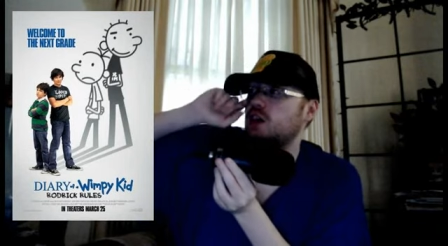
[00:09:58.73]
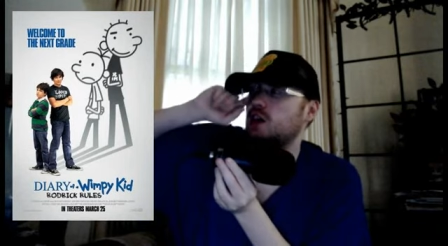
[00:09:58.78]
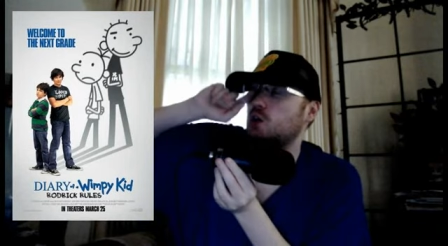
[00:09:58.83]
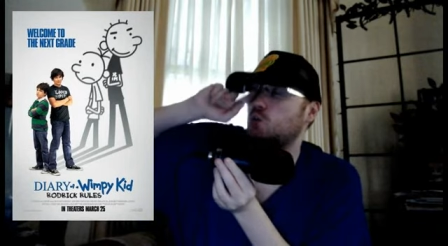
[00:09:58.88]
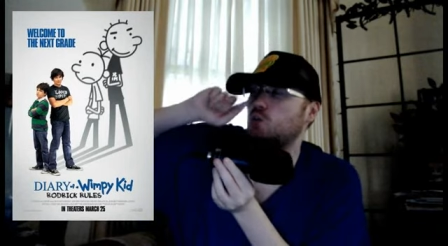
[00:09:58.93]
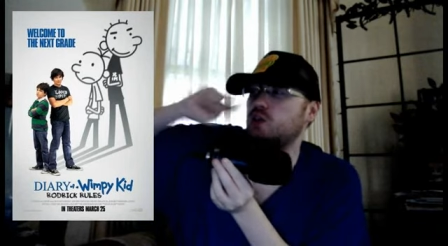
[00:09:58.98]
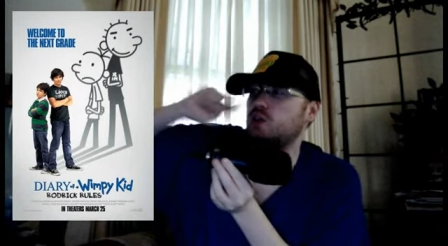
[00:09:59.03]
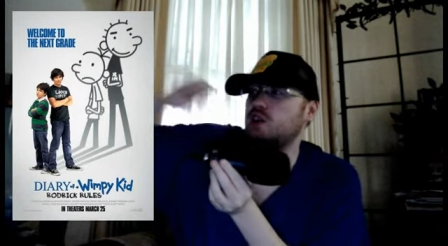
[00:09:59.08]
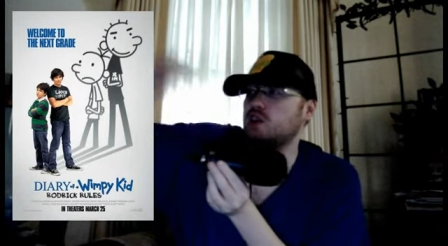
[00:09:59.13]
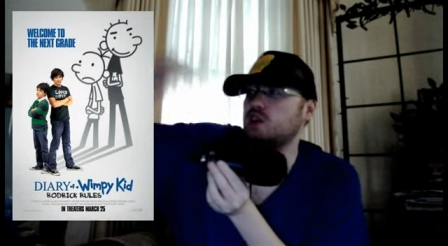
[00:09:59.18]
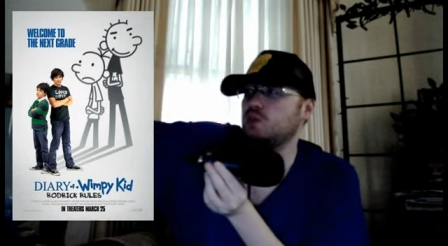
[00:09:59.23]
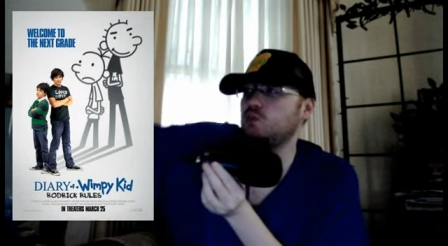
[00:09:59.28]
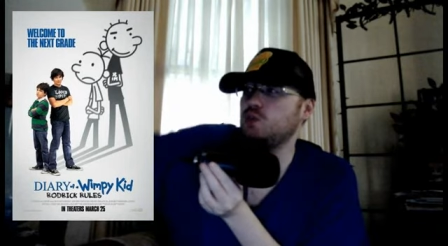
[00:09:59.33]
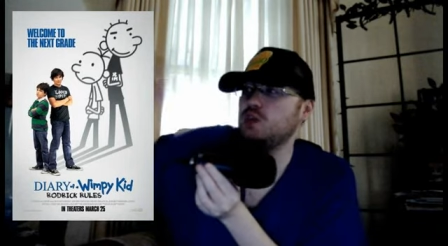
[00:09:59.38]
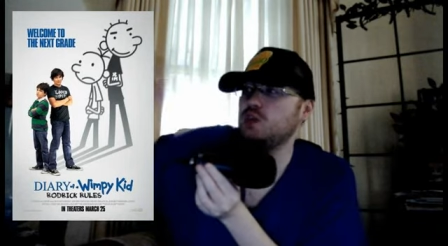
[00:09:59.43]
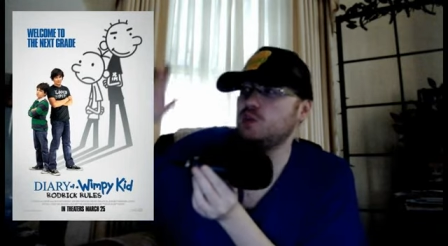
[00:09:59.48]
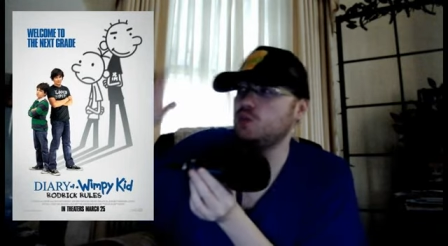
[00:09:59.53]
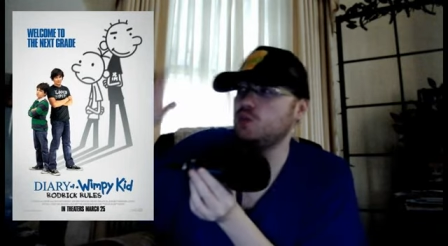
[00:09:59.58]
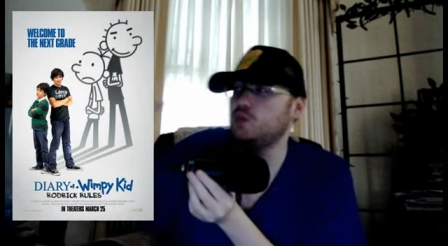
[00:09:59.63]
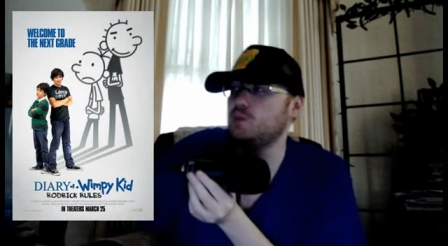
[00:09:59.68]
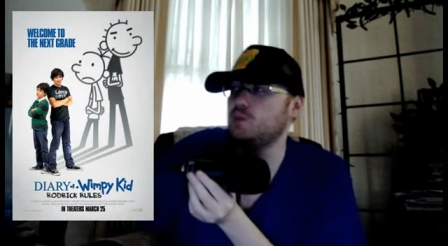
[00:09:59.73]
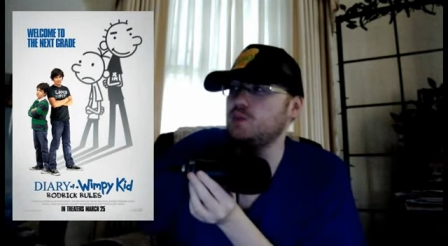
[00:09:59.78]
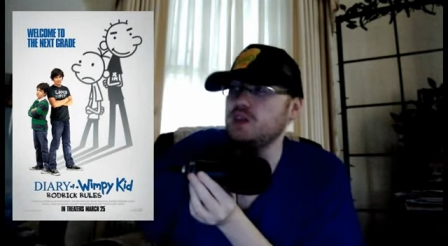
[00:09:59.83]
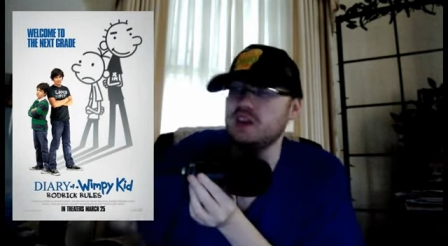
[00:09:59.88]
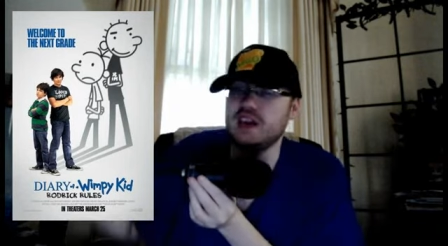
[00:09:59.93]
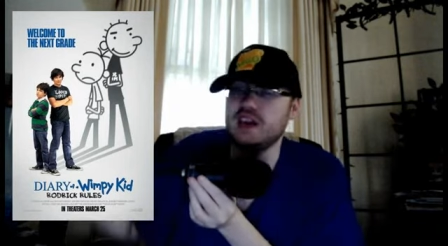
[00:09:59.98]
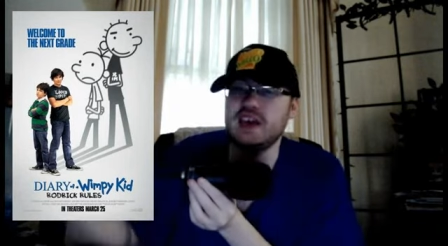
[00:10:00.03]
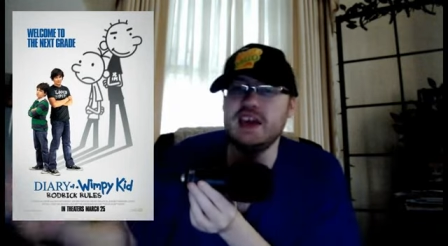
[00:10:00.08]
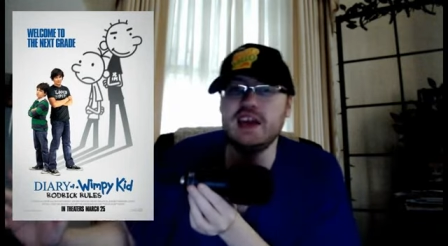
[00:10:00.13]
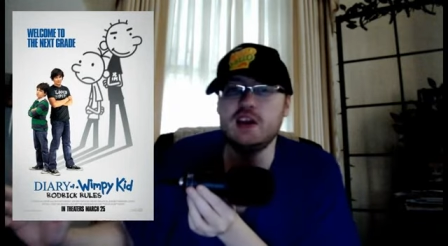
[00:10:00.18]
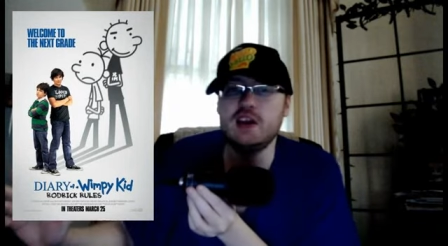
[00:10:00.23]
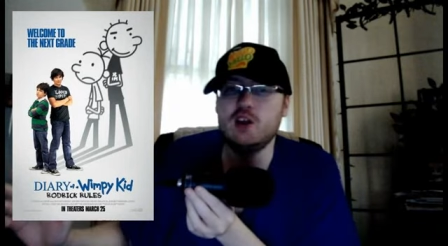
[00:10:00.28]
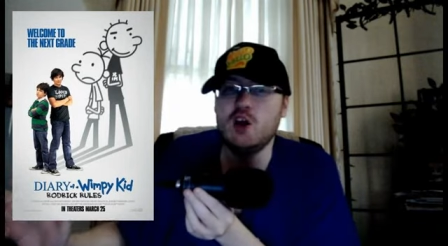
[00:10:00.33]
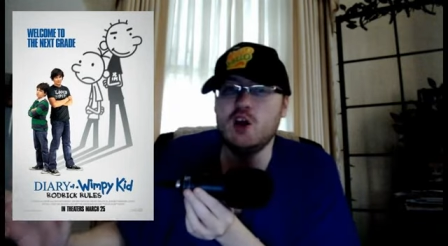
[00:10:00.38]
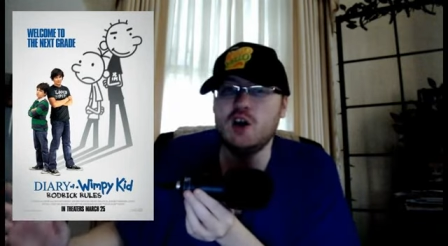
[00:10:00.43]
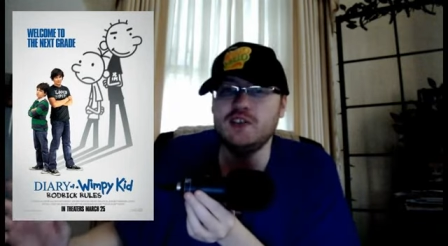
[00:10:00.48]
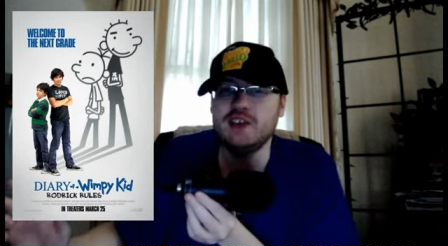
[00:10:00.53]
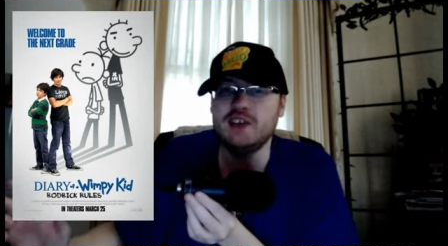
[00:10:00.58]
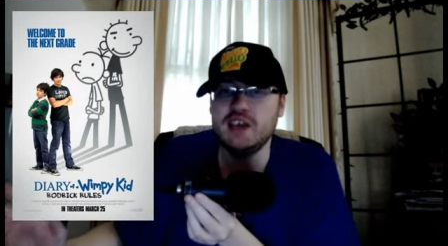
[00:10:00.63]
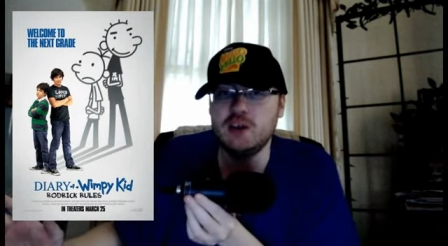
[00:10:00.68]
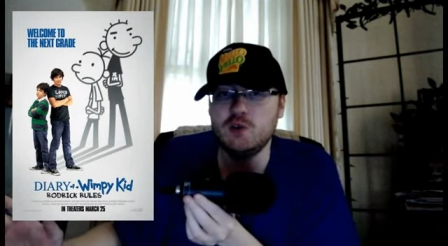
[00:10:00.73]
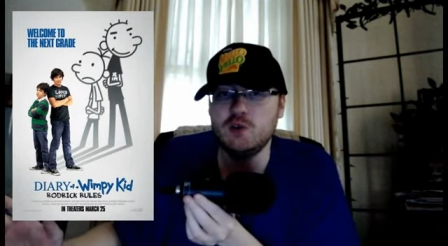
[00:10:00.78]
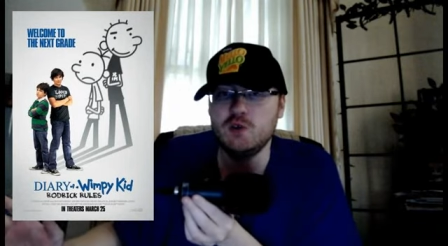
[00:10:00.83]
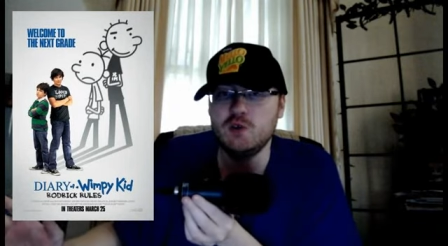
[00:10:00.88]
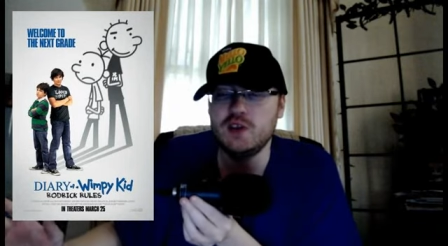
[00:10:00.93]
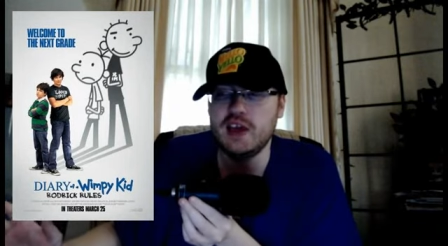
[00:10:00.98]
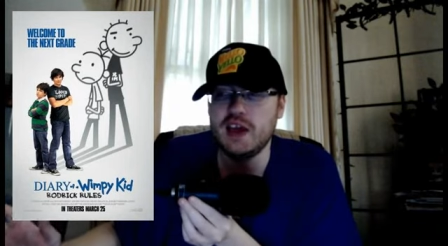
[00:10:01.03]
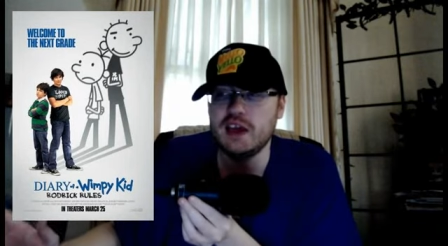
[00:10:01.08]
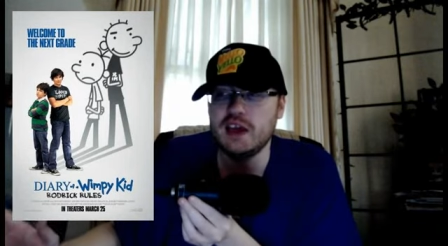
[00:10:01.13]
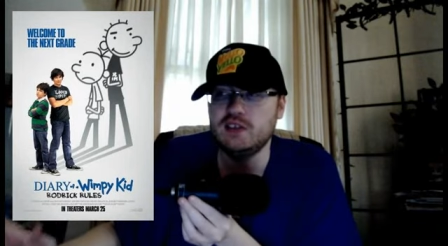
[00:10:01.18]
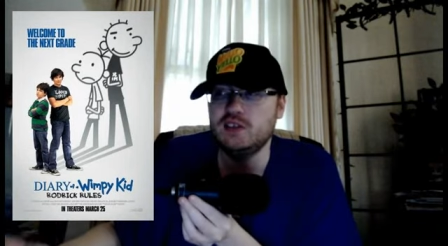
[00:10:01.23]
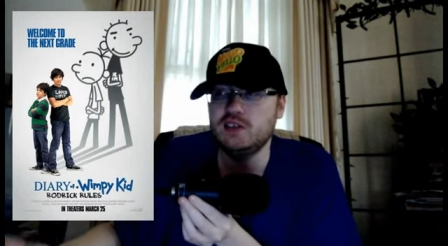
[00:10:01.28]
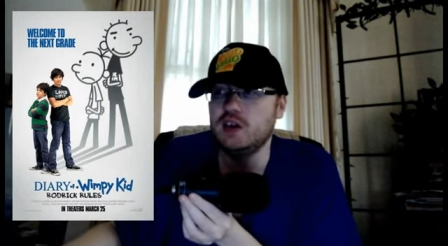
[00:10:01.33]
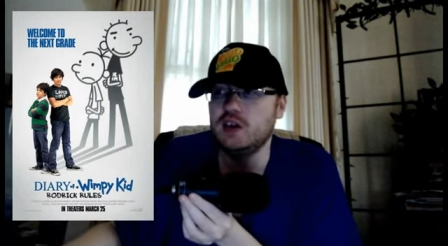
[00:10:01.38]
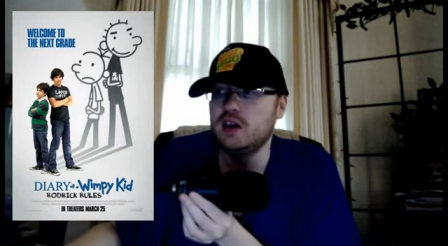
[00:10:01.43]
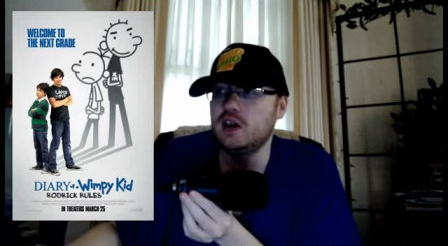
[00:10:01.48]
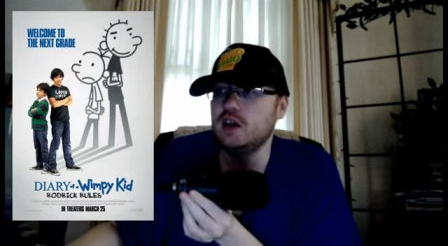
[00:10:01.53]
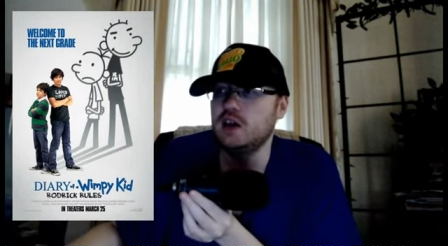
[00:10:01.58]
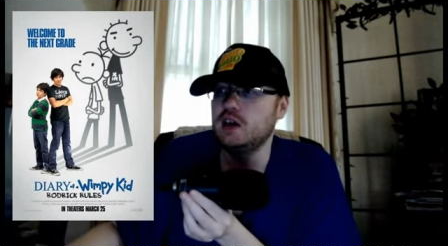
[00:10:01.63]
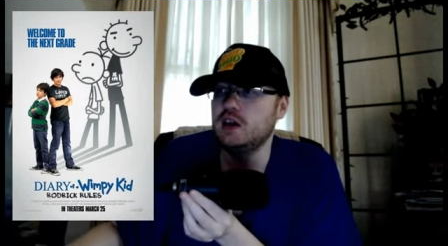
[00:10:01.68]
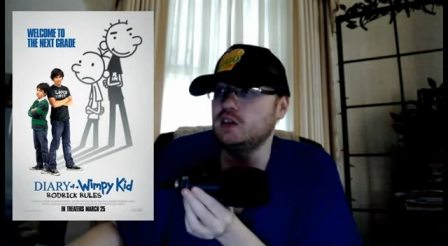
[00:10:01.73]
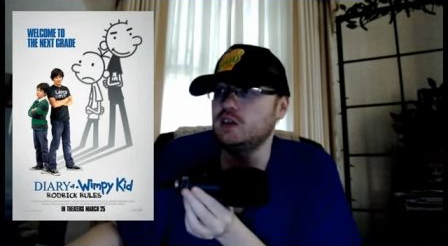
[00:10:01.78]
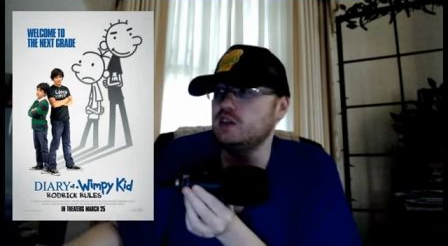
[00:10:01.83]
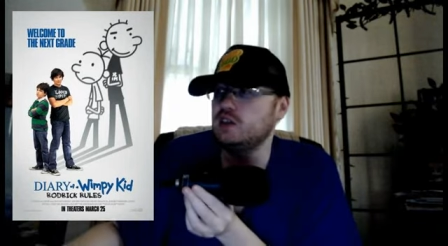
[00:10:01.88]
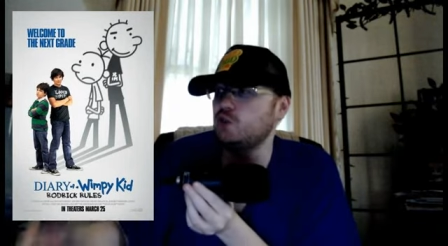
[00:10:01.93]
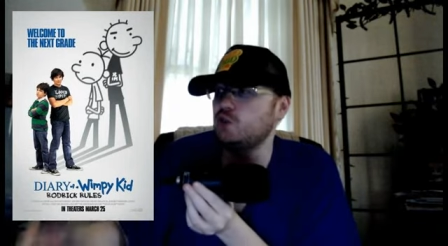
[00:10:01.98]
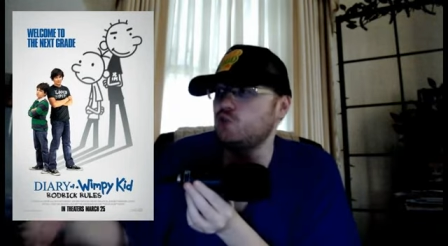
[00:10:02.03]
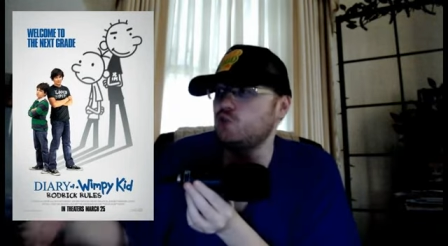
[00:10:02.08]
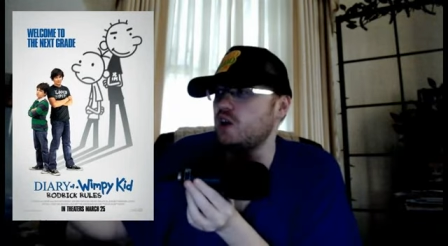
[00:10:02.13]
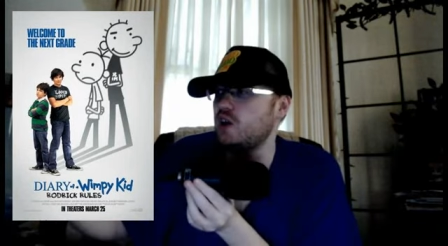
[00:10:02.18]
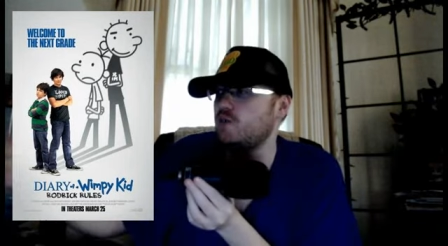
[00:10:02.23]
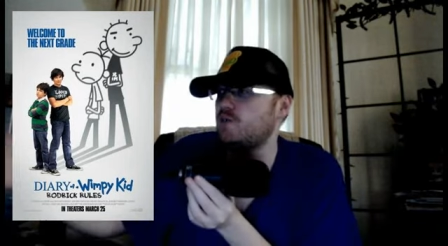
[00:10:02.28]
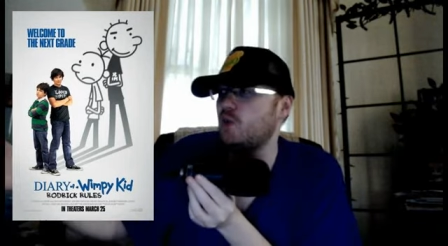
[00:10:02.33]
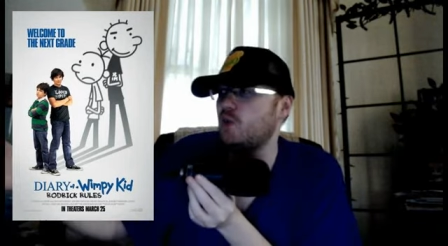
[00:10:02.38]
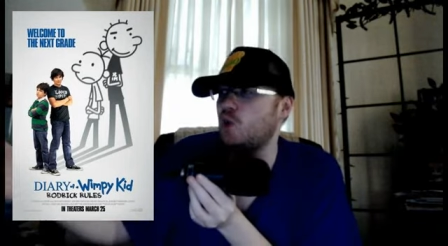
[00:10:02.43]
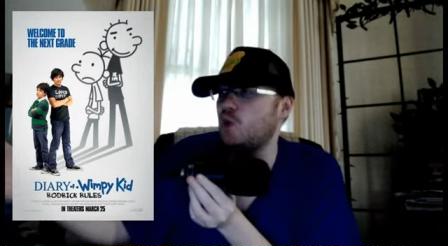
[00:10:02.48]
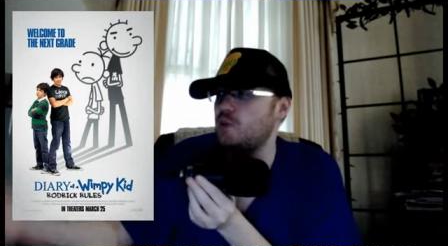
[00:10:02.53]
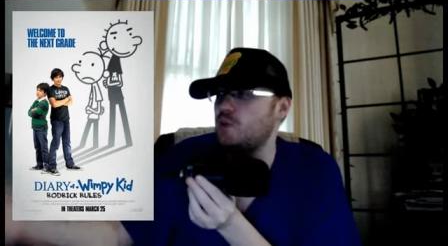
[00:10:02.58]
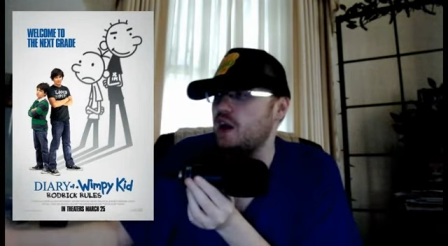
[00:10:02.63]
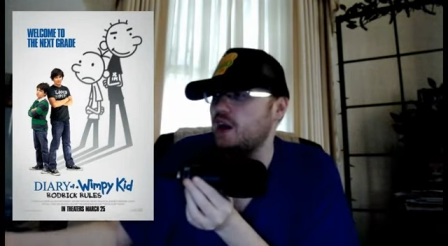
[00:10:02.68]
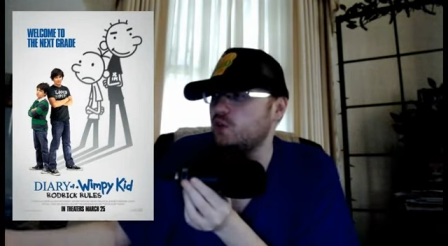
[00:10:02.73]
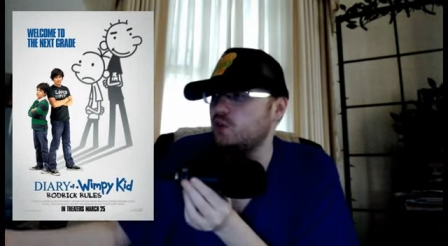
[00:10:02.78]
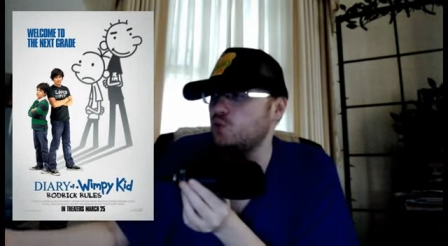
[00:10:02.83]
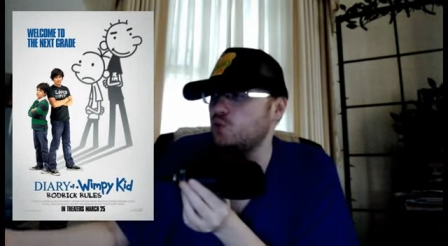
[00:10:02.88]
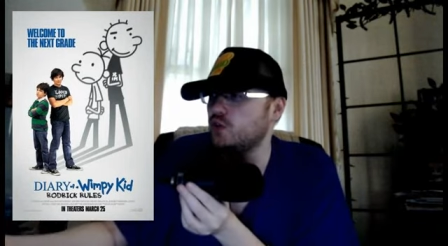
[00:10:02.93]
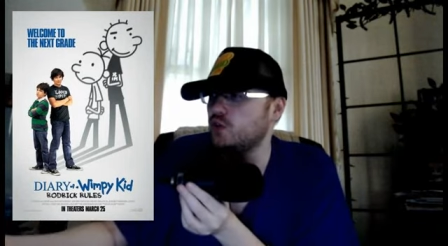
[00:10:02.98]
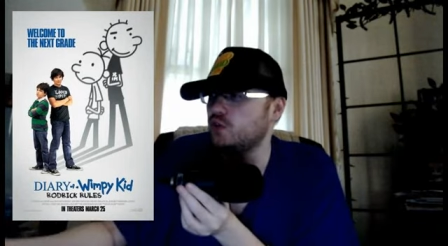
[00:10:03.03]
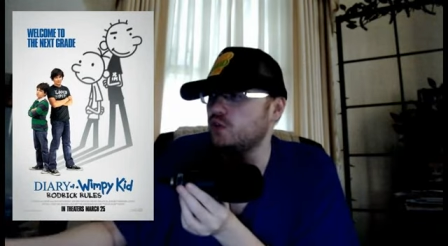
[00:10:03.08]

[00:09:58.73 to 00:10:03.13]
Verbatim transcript: would you, you'd be a hit on the internet. Now try to fall backwards.